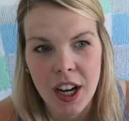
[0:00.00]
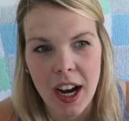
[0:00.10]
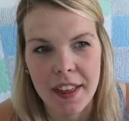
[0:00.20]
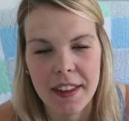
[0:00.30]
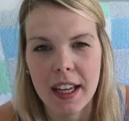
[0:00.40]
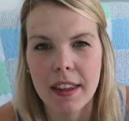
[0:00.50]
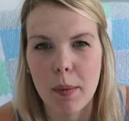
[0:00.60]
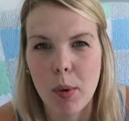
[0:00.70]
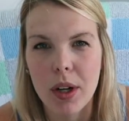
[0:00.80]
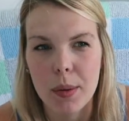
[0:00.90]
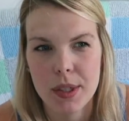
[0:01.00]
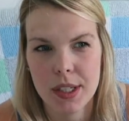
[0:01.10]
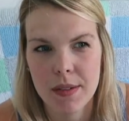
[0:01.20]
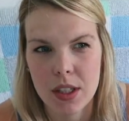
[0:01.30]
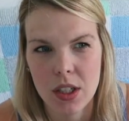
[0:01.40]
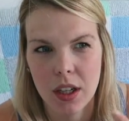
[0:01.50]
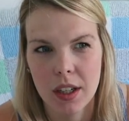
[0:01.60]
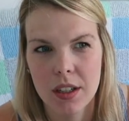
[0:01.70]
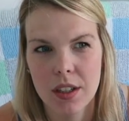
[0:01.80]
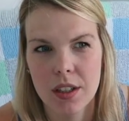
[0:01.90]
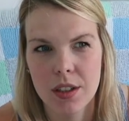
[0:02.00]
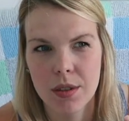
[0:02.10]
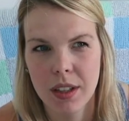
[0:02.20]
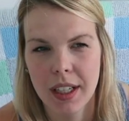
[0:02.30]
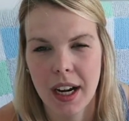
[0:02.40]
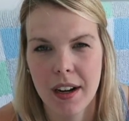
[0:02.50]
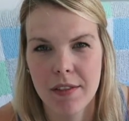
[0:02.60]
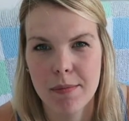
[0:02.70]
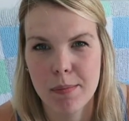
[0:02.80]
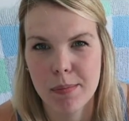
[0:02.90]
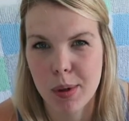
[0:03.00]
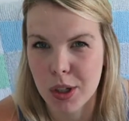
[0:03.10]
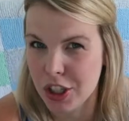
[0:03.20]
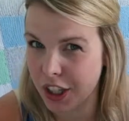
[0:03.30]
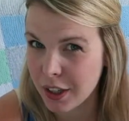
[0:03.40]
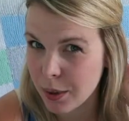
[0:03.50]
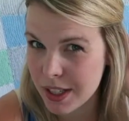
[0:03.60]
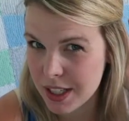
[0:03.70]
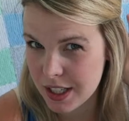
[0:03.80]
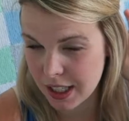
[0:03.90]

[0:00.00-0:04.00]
I think at that point I was even starting to do like kind of pushing noises.